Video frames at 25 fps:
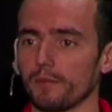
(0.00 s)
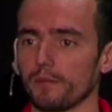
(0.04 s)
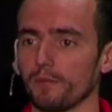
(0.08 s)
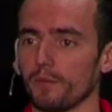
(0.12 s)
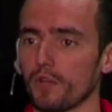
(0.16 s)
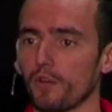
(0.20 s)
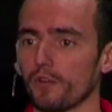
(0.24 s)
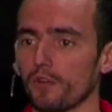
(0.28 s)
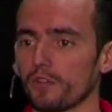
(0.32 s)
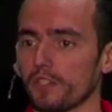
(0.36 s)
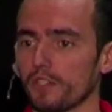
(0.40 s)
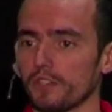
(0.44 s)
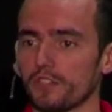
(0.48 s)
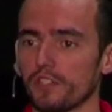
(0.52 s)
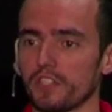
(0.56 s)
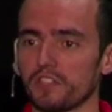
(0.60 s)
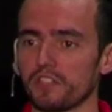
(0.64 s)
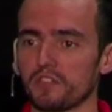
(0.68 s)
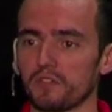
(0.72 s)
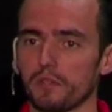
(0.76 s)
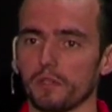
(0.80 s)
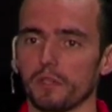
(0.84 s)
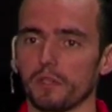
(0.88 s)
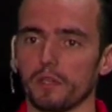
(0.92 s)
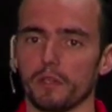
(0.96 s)
Because it's
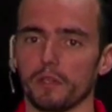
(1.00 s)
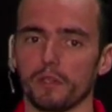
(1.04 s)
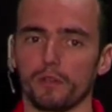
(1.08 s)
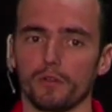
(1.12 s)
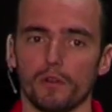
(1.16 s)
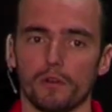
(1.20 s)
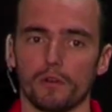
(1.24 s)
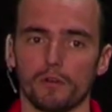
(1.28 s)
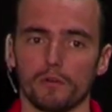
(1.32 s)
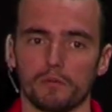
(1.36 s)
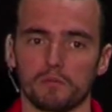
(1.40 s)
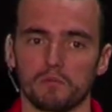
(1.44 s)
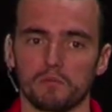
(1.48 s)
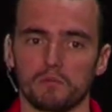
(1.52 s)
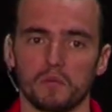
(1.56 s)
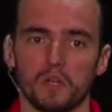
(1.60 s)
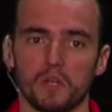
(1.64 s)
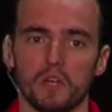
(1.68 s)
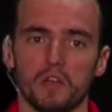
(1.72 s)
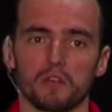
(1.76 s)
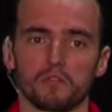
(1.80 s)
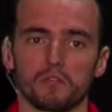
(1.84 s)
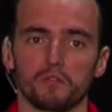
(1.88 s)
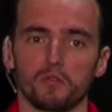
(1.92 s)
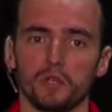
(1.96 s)
just, uh, you know,
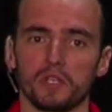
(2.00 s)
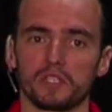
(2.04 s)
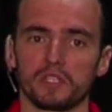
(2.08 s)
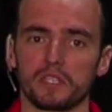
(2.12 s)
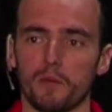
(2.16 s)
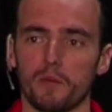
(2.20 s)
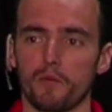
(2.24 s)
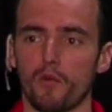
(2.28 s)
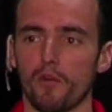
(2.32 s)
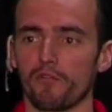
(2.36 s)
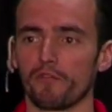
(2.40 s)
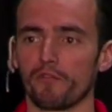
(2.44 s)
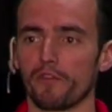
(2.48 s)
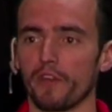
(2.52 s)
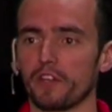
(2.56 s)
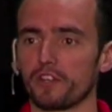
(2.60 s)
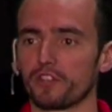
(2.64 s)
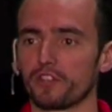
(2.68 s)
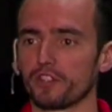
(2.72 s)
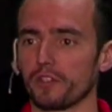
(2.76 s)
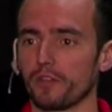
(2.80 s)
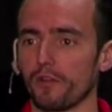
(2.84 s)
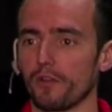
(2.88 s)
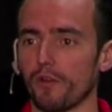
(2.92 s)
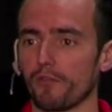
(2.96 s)
uh, doing some
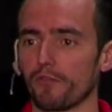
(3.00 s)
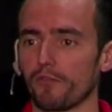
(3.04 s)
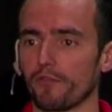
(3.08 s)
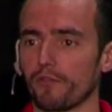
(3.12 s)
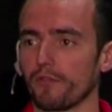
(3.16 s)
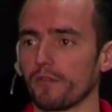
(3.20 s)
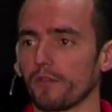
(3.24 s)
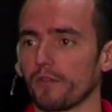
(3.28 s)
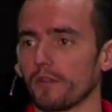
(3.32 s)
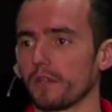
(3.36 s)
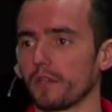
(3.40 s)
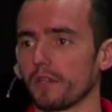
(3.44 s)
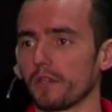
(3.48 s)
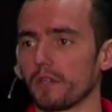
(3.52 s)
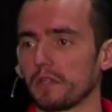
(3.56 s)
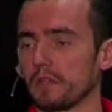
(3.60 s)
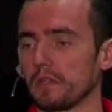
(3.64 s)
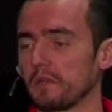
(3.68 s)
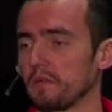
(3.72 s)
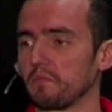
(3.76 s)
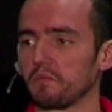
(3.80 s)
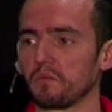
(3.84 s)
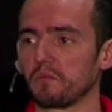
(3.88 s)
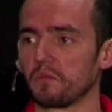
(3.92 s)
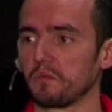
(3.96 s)
conversion of
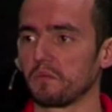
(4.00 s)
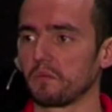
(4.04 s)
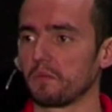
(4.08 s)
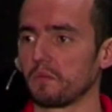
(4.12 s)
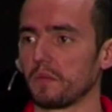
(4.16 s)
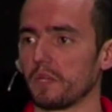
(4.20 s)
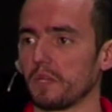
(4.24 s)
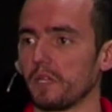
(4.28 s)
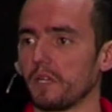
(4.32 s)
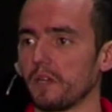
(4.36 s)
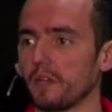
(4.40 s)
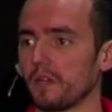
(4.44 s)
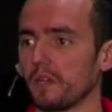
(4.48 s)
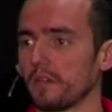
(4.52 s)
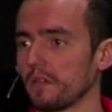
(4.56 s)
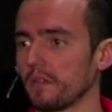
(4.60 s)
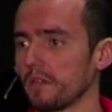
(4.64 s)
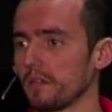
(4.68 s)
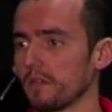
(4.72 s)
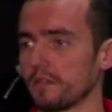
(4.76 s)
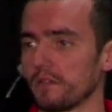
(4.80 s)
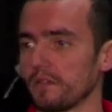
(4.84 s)
uh, uh,